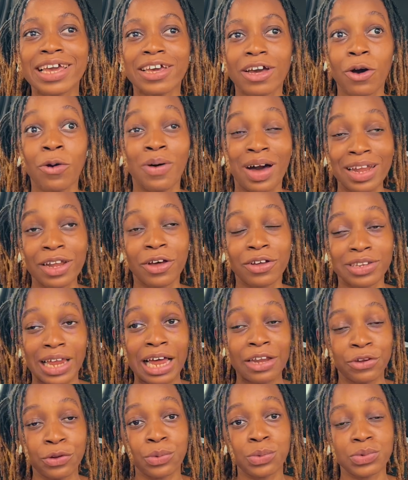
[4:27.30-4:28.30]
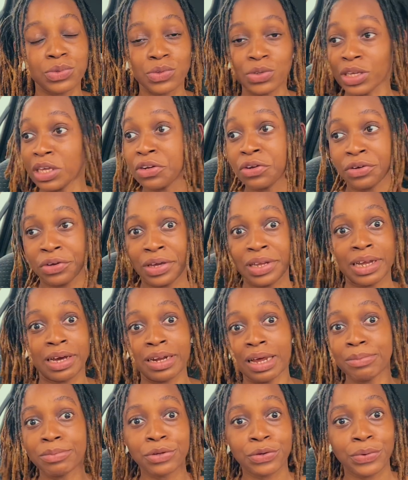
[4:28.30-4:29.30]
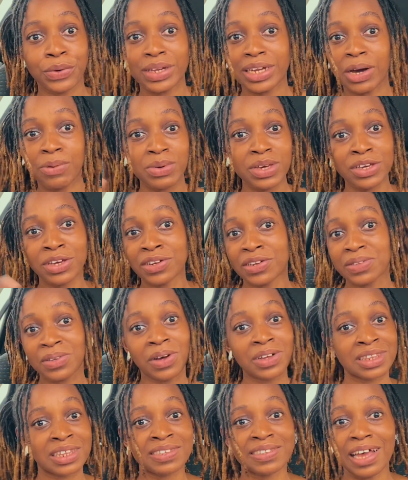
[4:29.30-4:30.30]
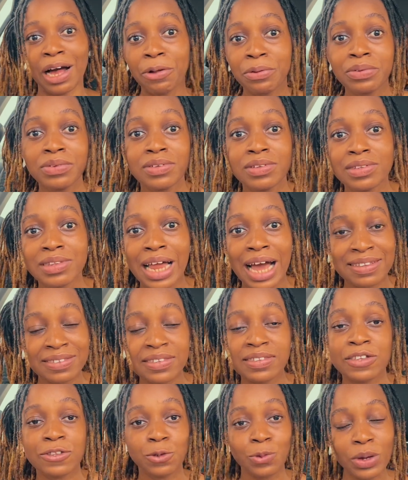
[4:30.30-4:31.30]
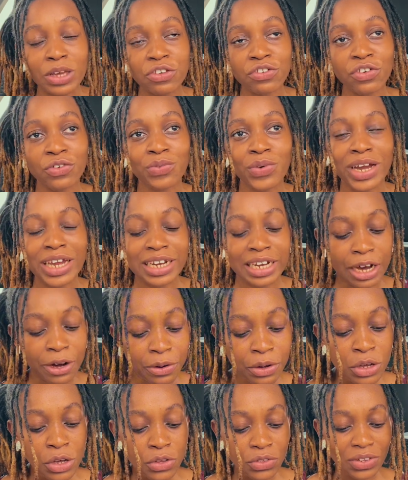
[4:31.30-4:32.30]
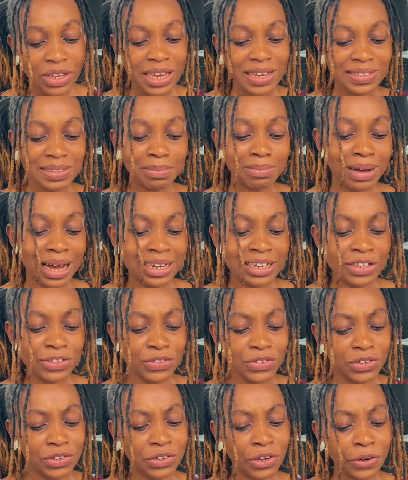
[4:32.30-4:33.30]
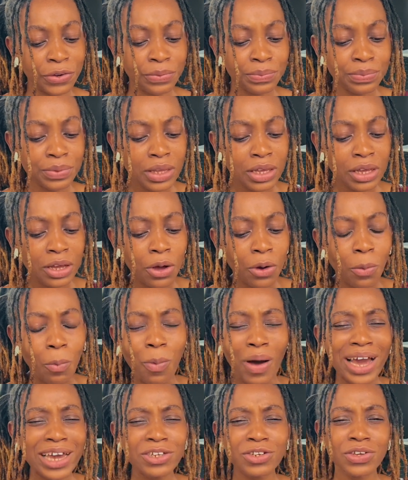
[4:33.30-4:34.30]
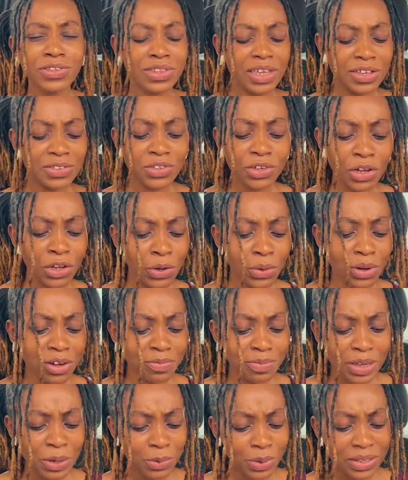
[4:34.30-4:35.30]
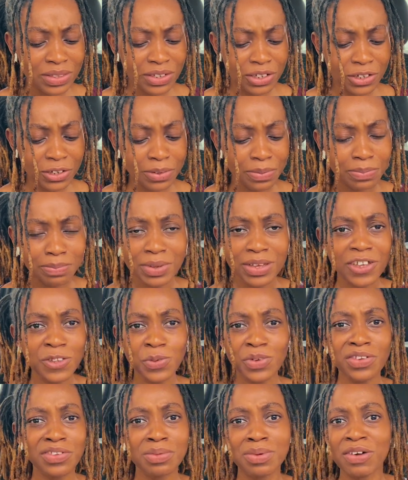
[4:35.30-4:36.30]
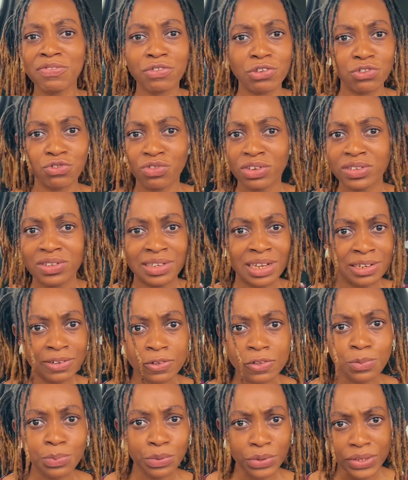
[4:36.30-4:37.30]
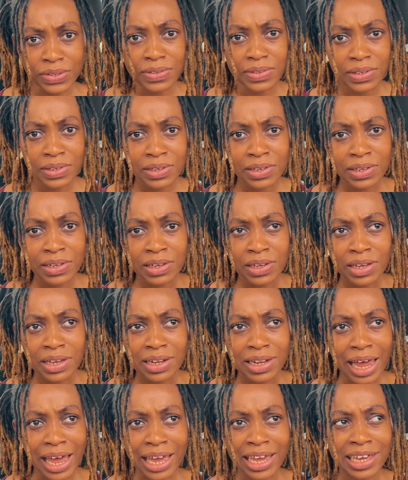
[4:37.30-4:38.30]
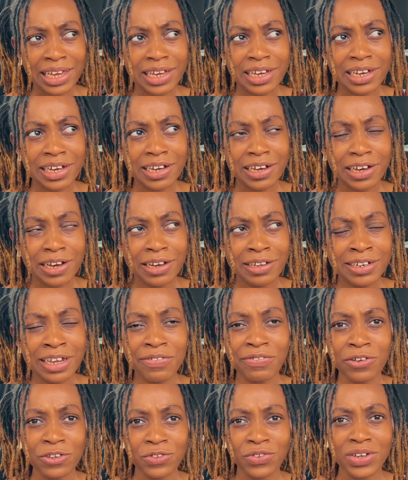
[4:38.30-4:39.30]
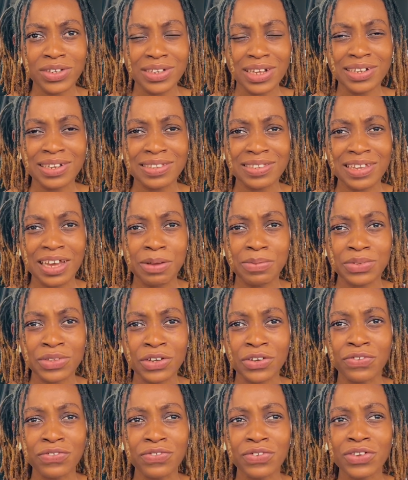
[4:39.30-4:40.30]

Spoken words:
oh, I locked that door, so you're not going out, I'm not going out, we're going to talk this out. That's the situation right now. So he's demanding to know, why do you think so low of me, Winter? Because both of them are frustrated at this point. They're frustrated in terms of,